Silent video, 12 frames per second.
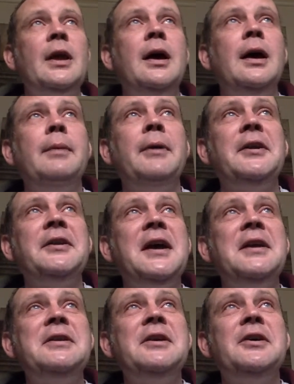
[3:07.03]
And
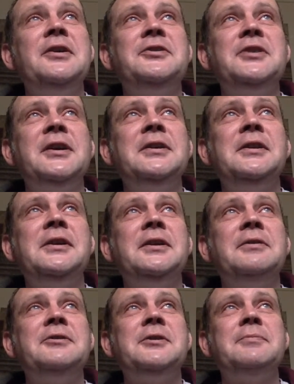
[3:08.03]
then,
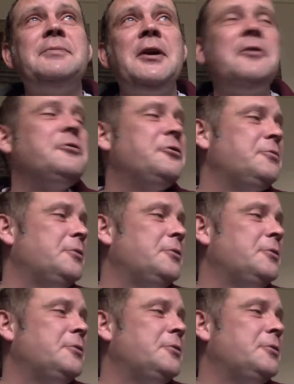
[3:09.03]
secondly, some health